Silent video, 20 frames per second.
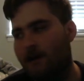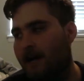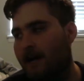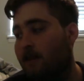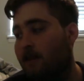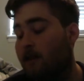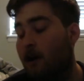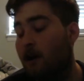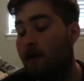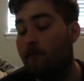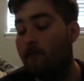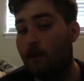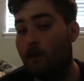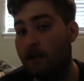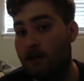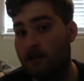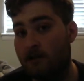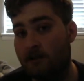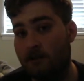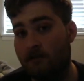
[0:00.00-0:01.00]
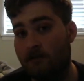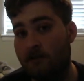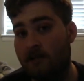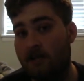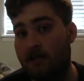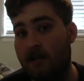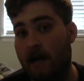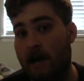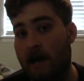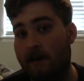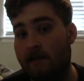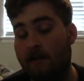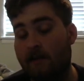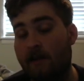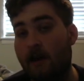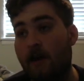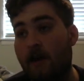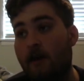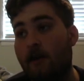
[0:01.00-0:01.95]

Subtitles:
I love 1 and 2 to death.